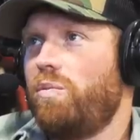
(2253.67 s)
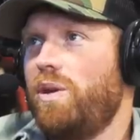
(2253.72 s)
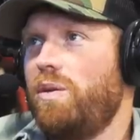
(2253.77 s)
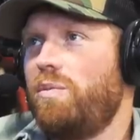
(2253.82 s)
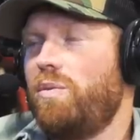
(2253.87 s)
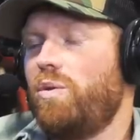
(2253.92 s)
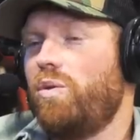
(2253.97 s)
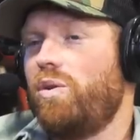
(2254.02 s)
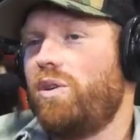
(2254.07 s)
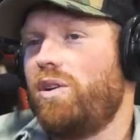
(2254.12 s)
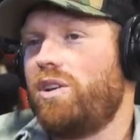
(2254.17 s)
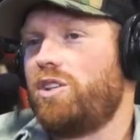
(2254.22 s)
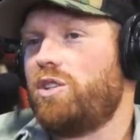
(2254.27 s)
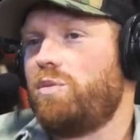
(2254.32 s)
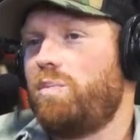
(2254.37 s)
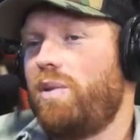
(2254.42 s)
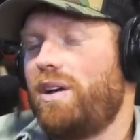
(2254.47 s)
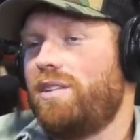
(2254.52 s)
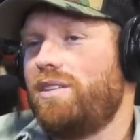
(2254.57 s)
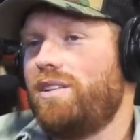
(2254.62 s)
people were
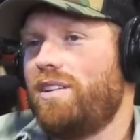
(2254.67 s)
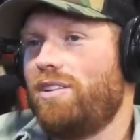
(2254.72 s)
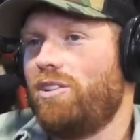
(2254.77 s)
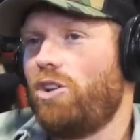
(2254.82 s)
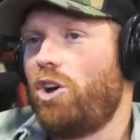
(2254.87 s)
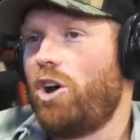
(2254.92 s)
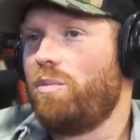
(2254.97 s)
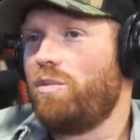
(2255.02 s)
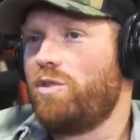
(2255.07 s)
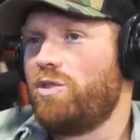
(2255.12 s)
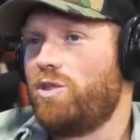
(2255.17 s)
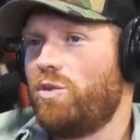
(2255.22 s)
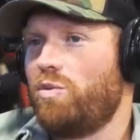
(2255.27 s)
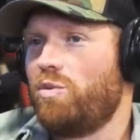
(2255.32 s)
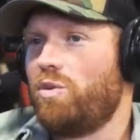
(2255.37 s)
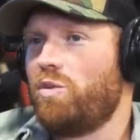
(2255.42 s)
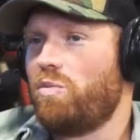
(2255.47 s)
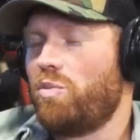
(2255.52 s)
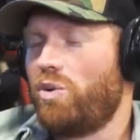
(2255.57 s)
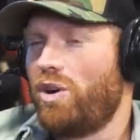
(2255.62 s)
expecting llamas that
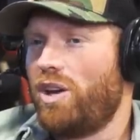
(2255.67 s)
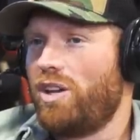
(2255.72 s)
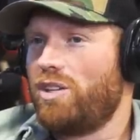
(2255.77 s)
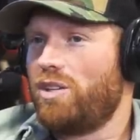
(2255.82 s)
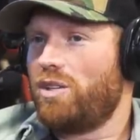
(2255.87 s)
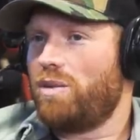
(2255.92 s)
weren't bred